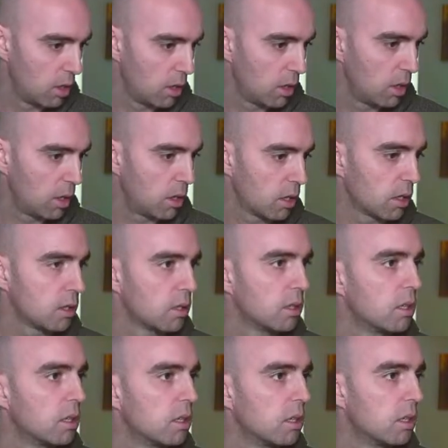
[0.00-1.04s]
here.
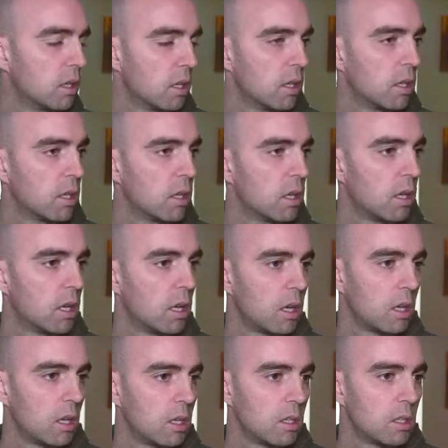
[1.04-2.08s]

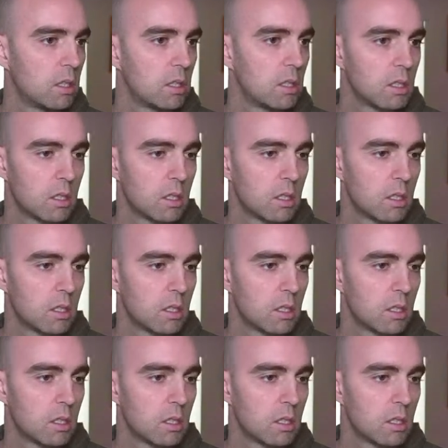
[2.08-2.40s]
And